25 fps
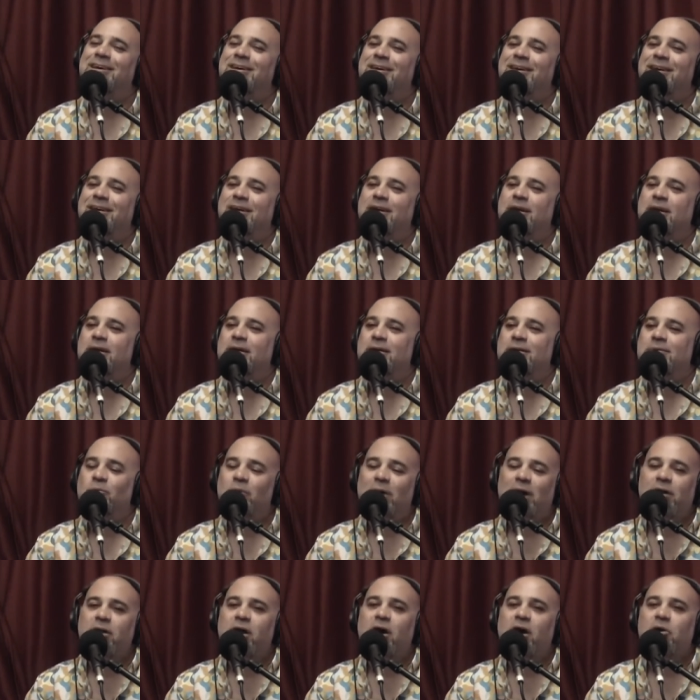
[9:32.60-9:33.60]
yeah.
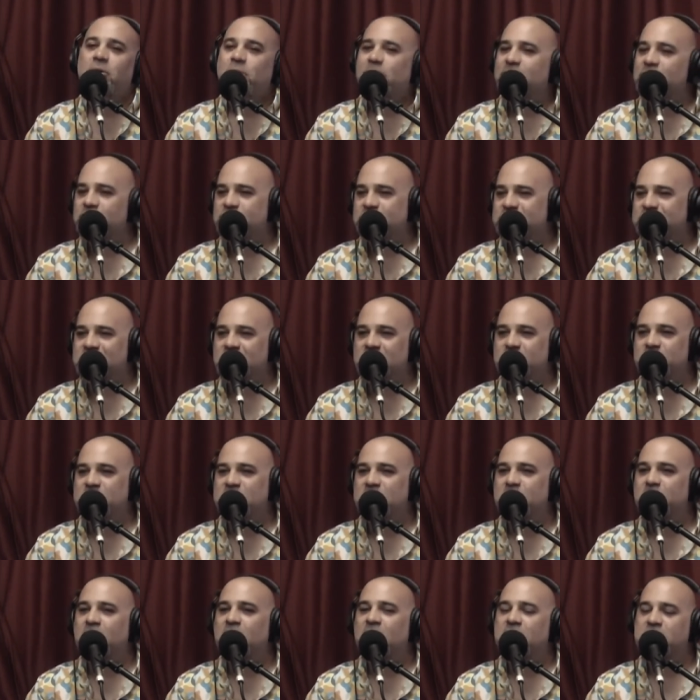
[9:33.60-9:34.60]
Well, no, you didn't just teach me something.